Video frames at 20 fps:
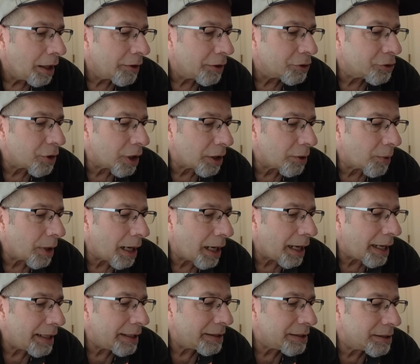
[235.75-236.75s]
The truck
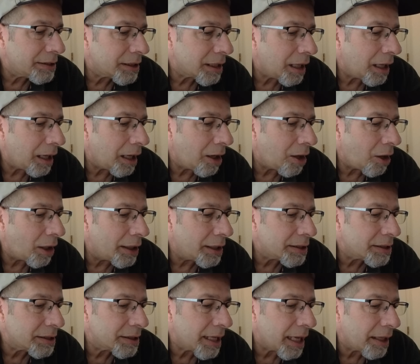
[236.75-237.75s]
rides on
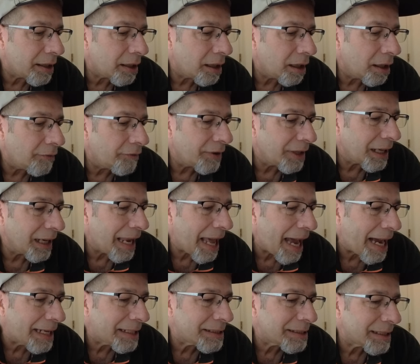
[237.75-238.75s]
a set of
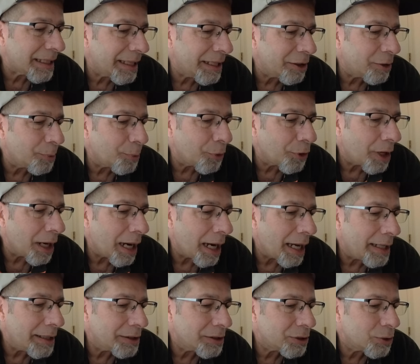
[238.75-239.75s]
Lacs
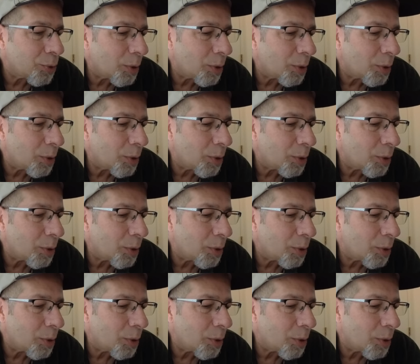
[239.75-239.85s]
Enterprise